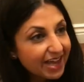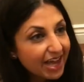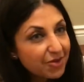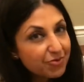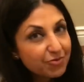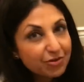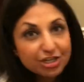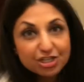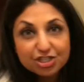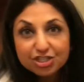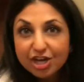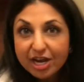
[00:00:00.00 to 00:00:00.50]

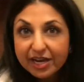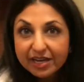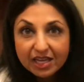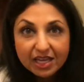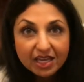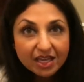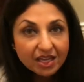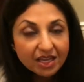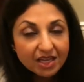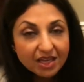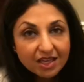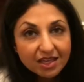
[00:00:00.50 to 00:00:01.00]

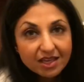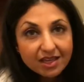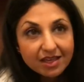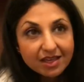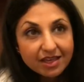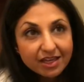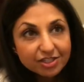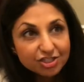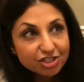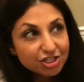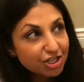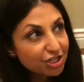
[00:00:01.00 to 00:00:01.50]

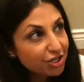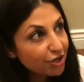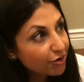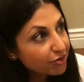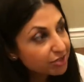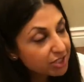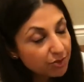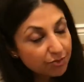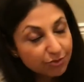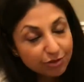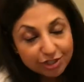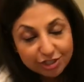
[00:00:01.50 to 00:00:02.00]
Rechecking. She knows
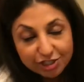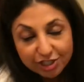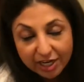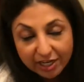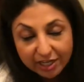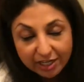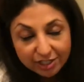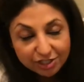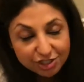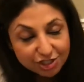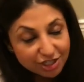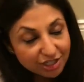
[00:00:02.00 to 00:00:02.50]
I'm
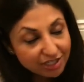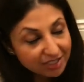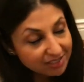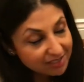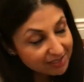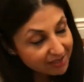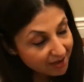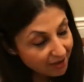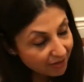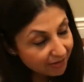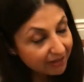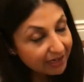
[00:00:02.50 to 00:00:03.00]
rechecking. She can
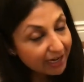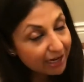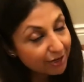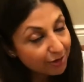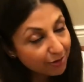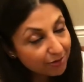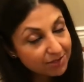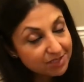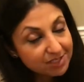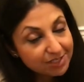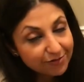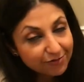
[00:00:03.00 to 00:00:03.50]
tell that I know
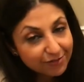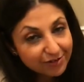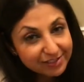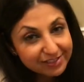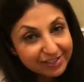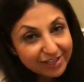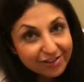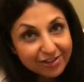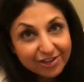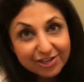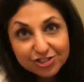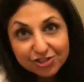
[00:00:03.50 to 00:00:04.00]
the difference,
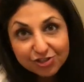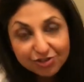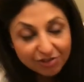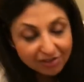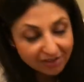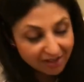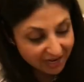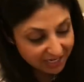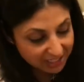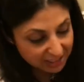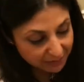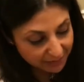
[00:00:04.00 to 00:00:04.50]
that things are
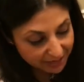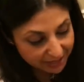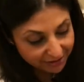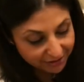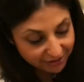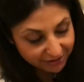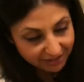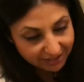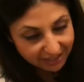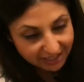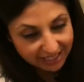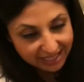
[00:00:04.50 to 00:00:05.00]
aligned
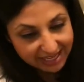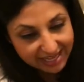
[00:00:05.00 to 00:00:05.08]
better.